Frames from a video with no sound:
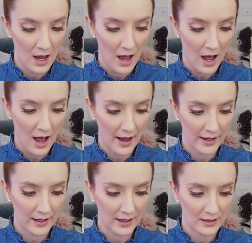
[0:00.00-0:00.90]
I
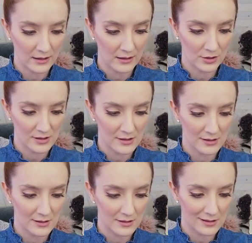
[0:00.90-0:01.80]
can just
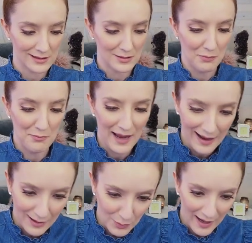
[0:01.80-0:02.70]

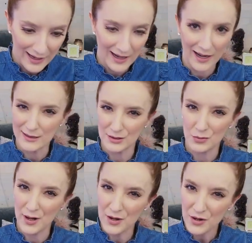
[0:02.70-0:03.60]
submit, when I can kind of
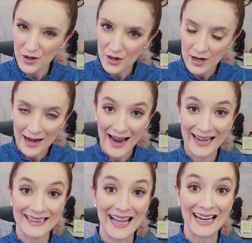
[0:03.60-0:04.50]
surrender
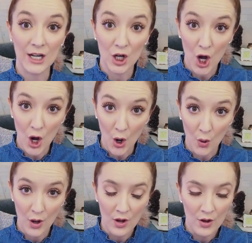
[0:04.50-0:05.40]
and let go.
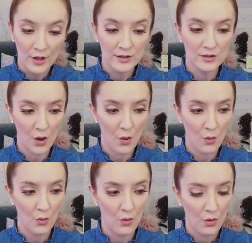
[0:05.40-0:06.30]

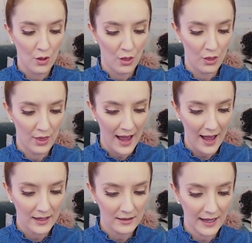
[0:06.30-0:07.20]
So
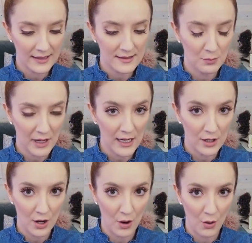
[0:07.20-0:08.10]
that lets me
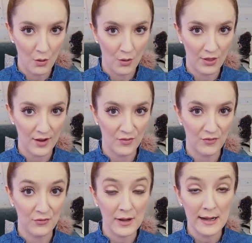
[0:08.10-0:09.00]
know that
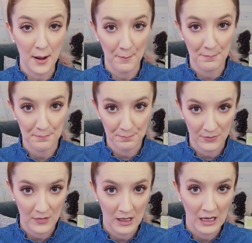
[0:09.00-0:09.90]
freedom
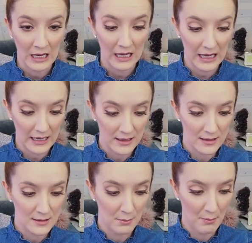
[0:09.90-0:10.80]

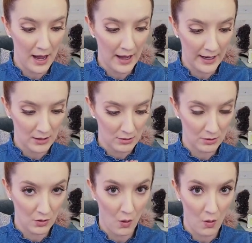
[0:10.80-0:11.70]
is my
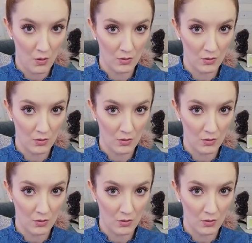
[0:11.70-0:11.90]
goal.